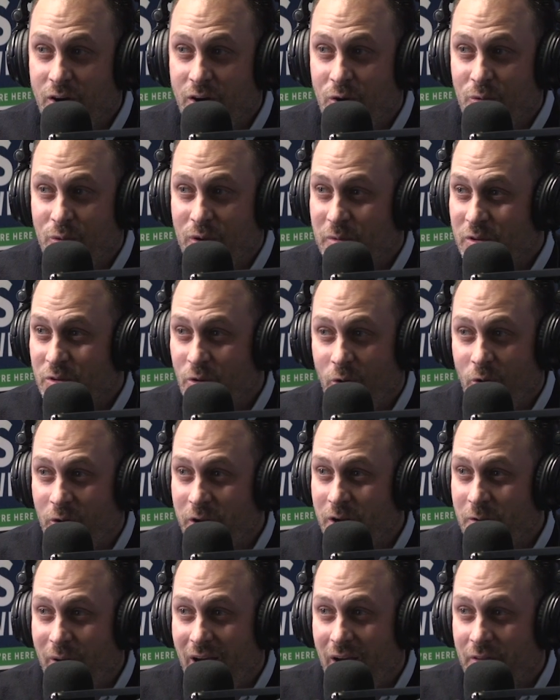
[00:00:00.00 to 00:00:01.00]
we've been
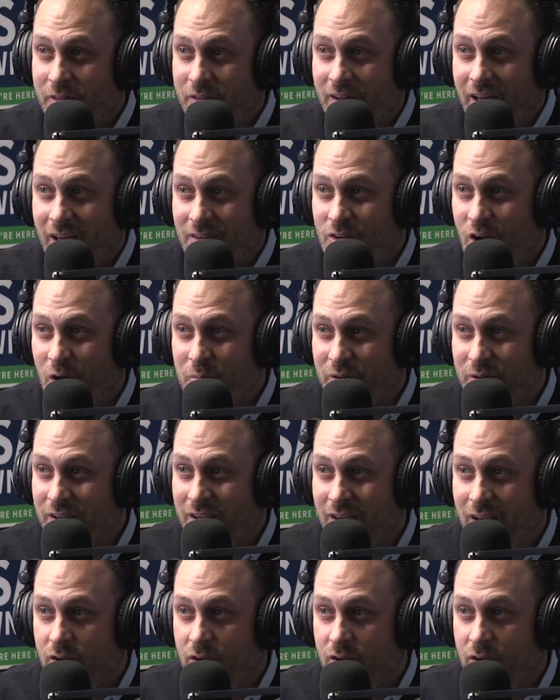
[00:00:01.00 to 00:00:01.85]
talking about the last couple of